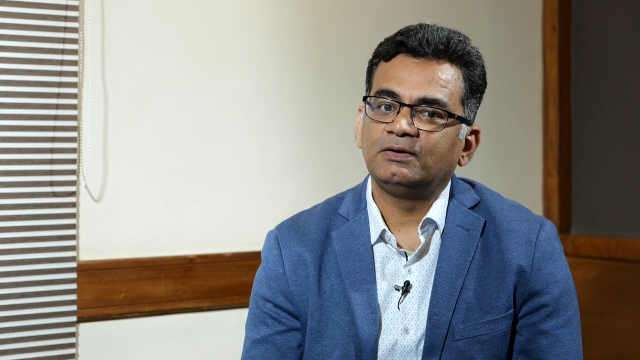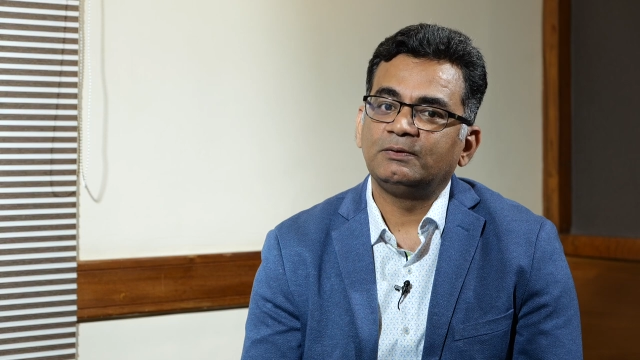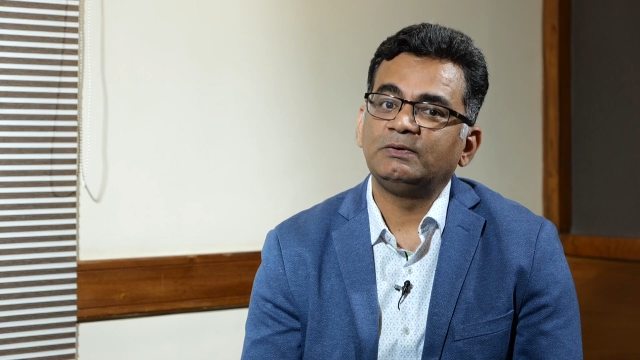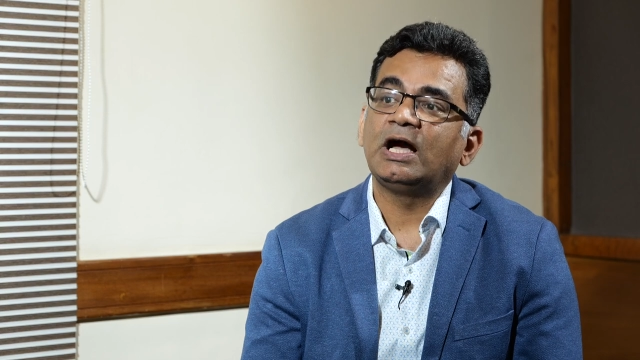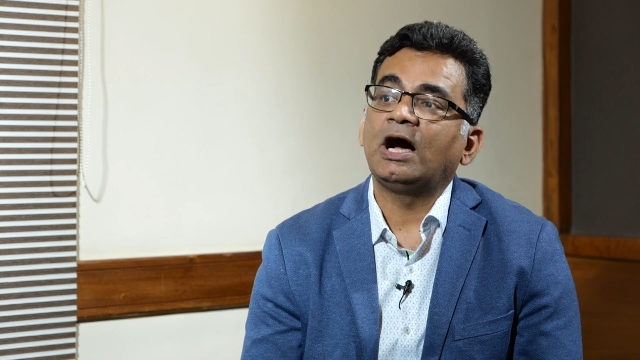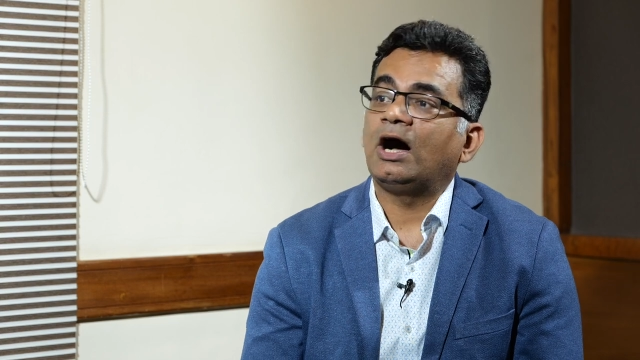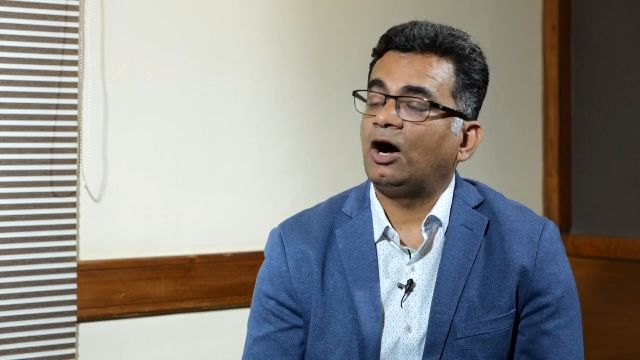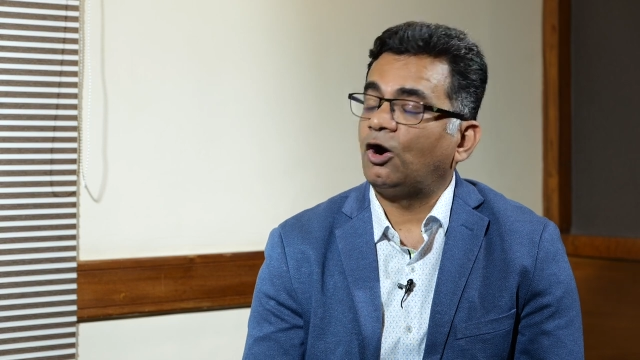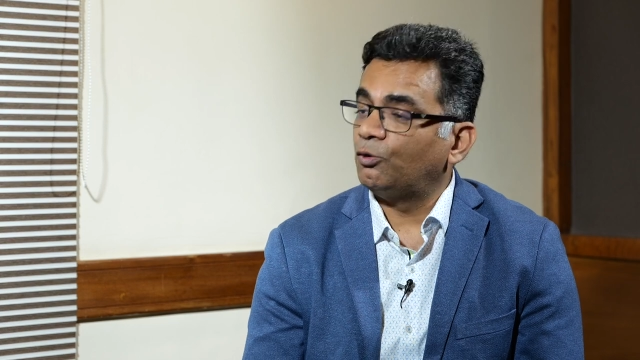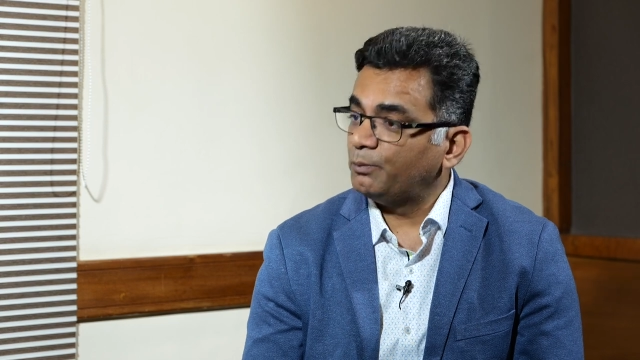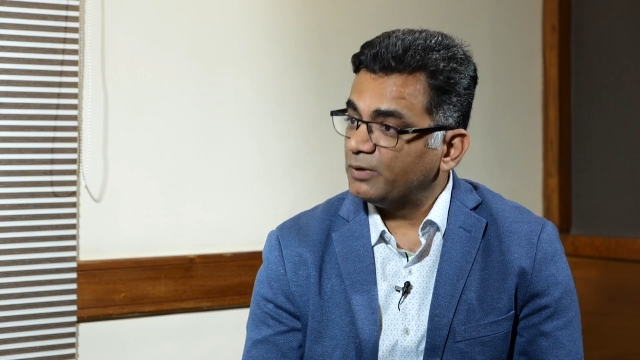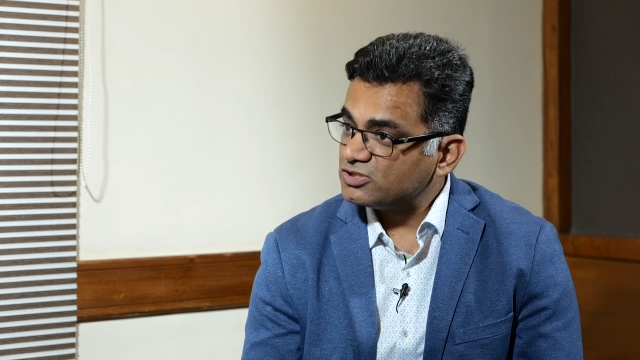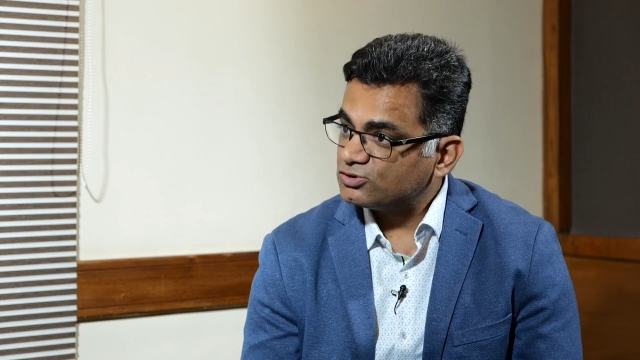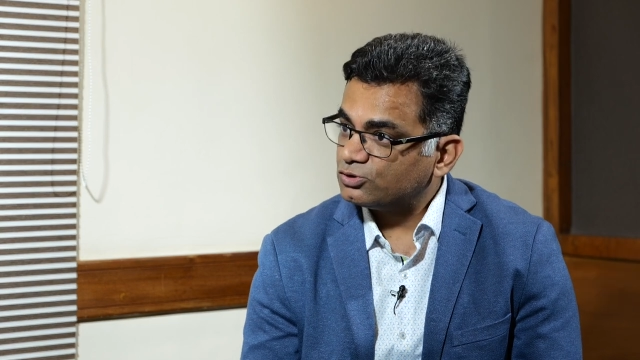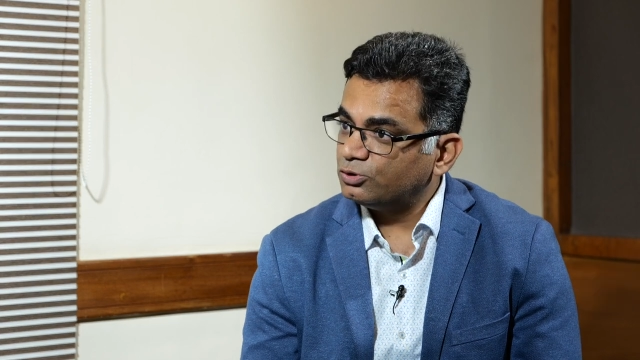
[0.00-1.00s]
Yeah, how
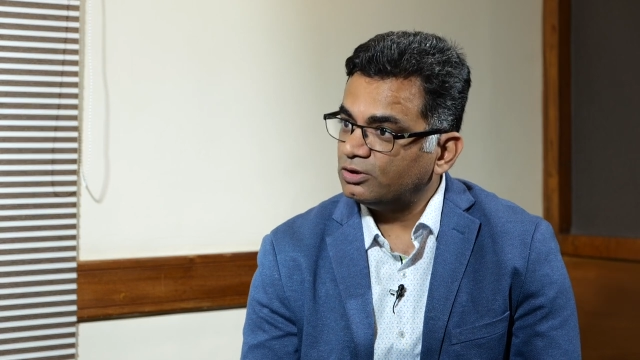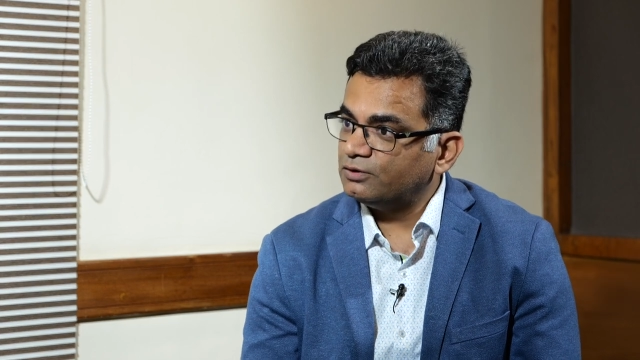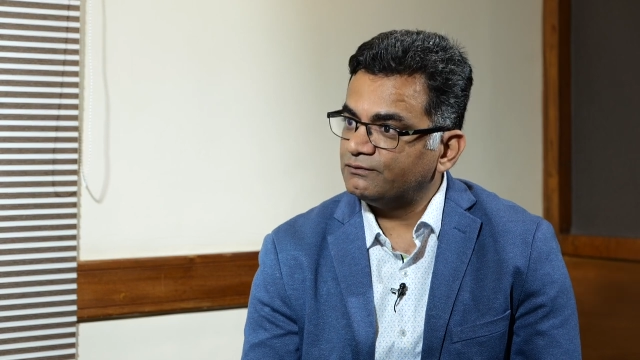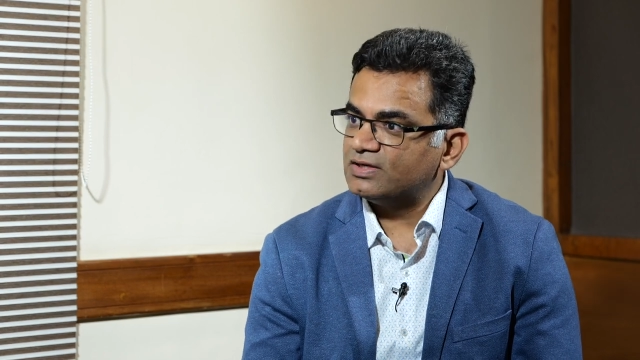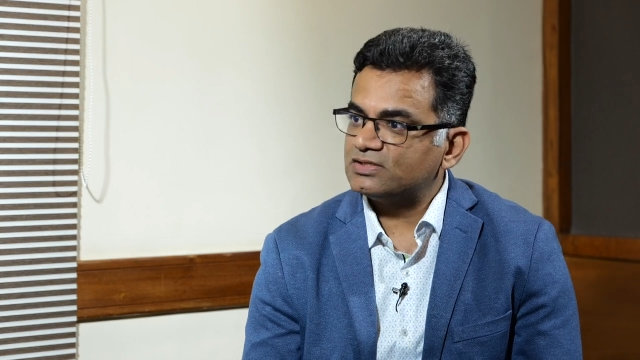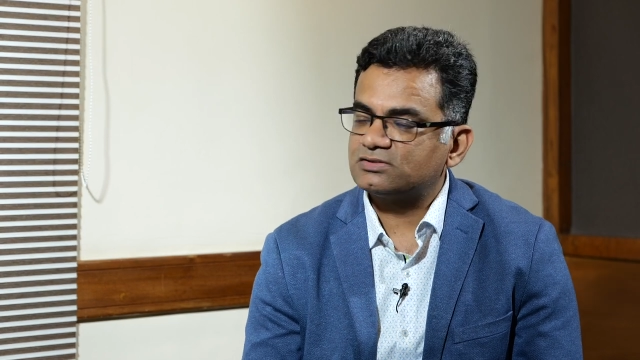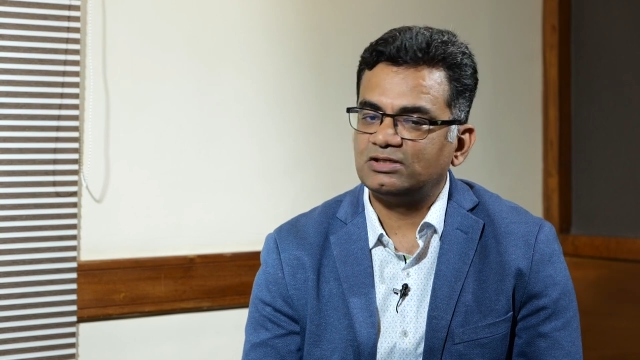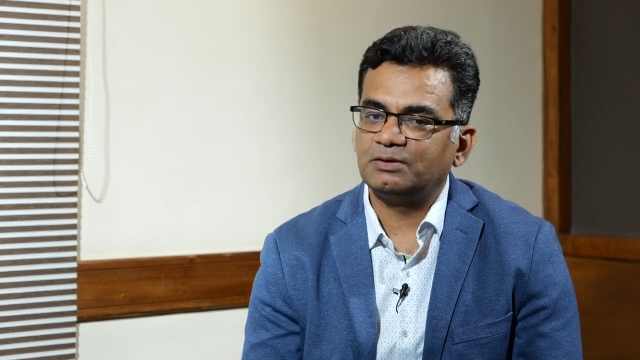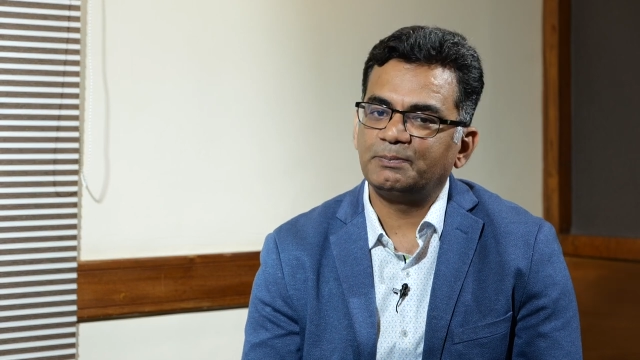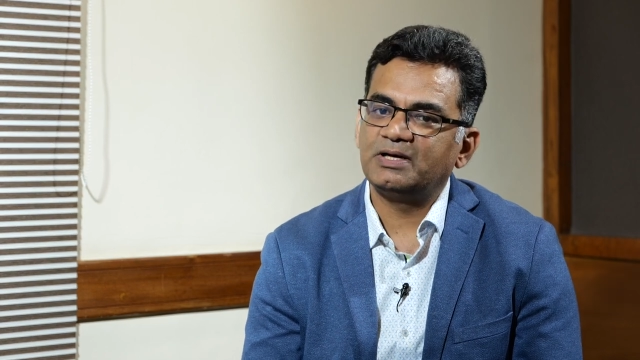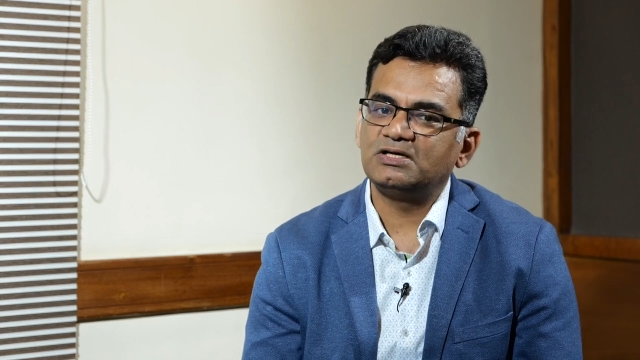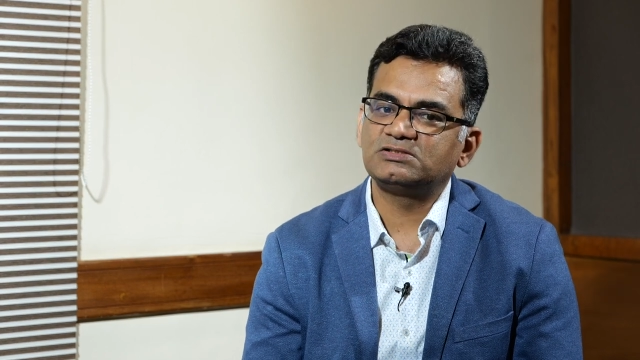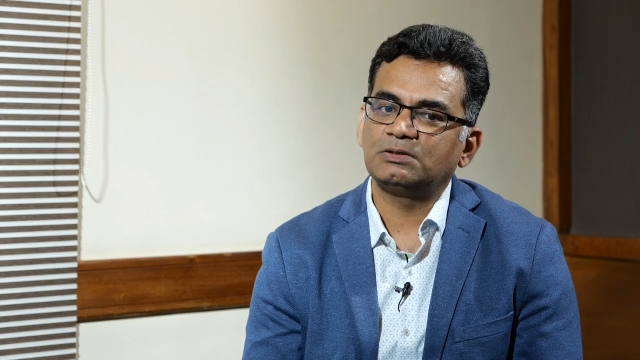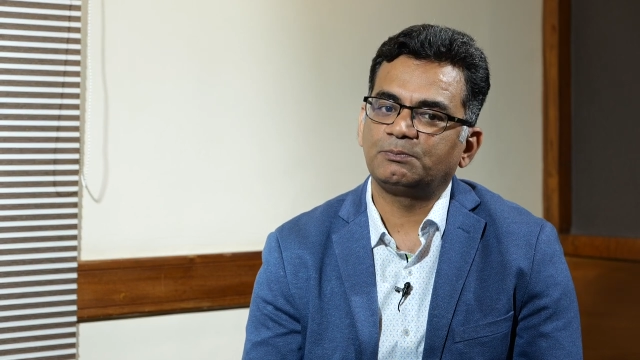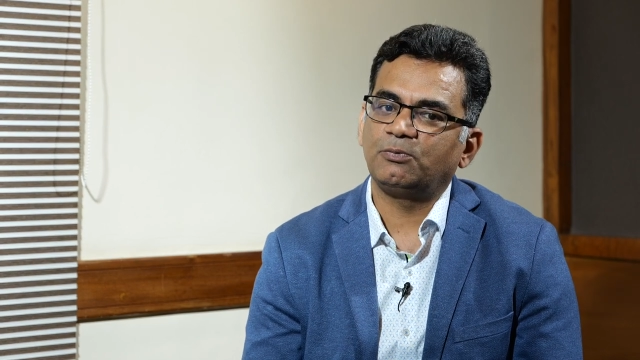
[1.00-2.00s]
much to invest
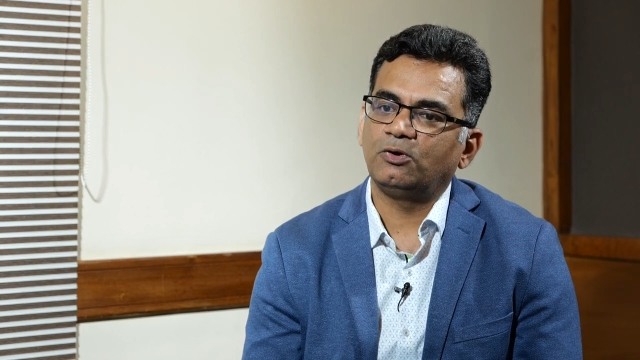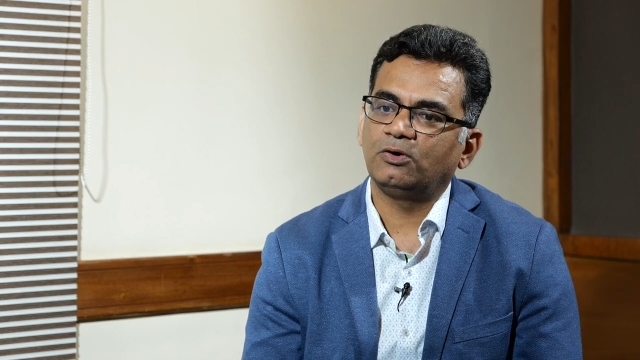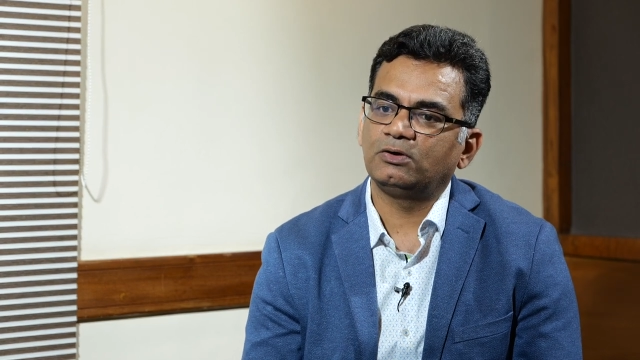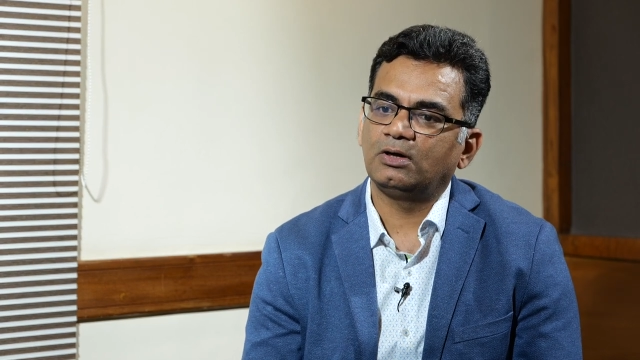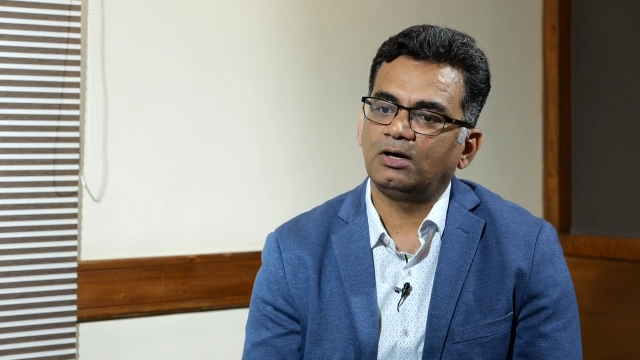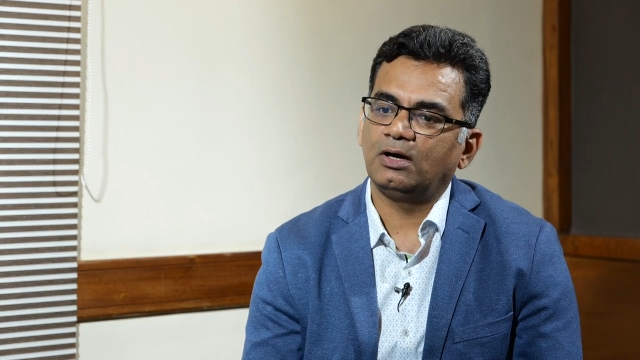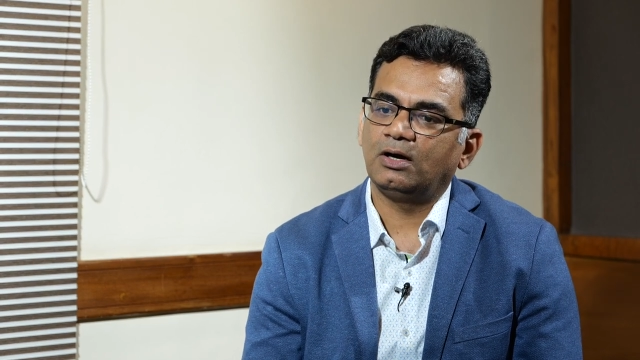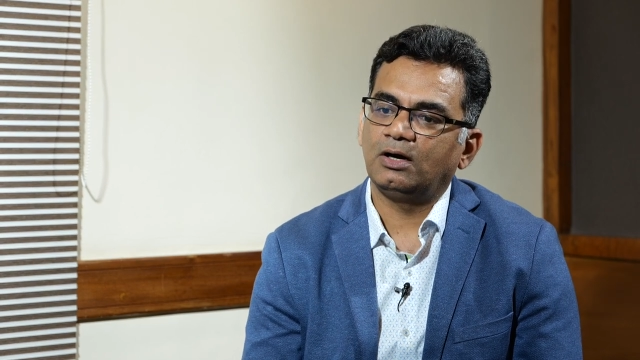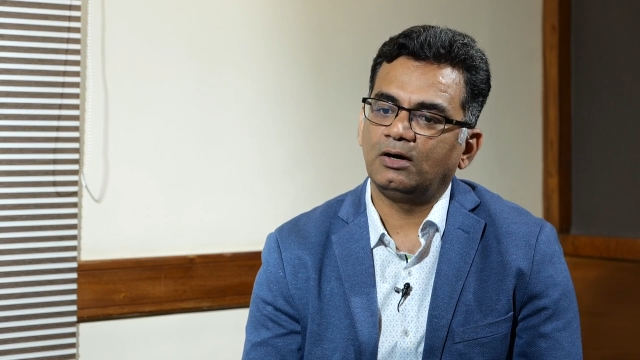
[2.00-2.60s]
depends upon